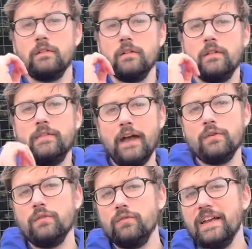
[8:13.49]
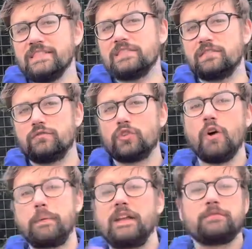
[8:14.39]
Now, this
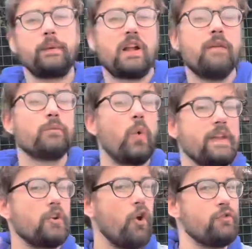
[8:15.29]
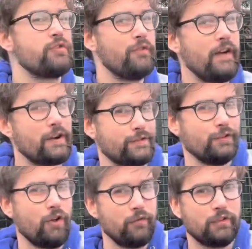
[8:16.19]
topic has become quite
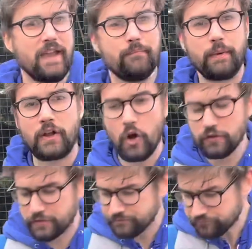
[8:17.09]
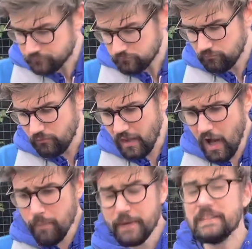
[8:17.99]
controversial of late because
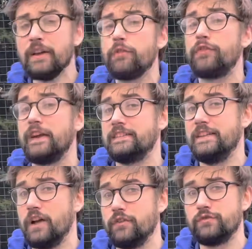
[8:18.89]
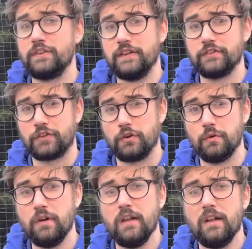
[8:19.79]
up until 1300 years
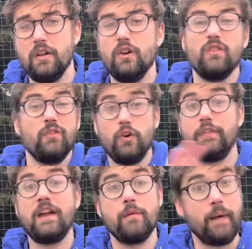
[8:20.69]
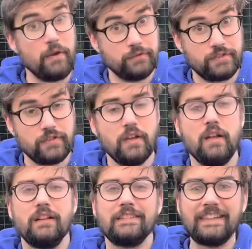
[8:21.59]
ago, or thereabouts,
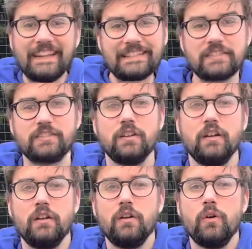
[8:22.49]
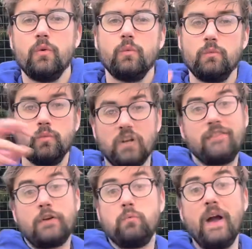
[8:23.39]
lynx were
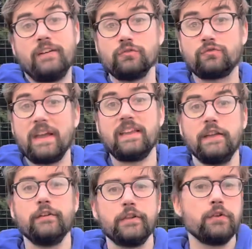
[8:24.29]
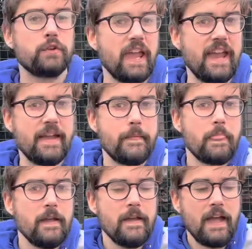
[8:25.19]
living wild right here in the UK.
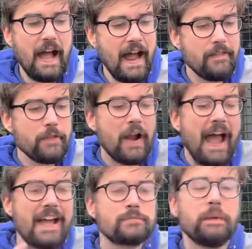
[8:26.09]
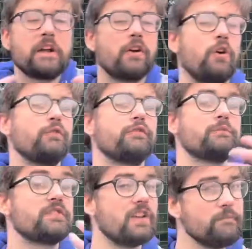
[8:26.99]
And there has been a call from
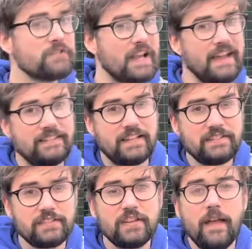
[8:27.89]
some scientists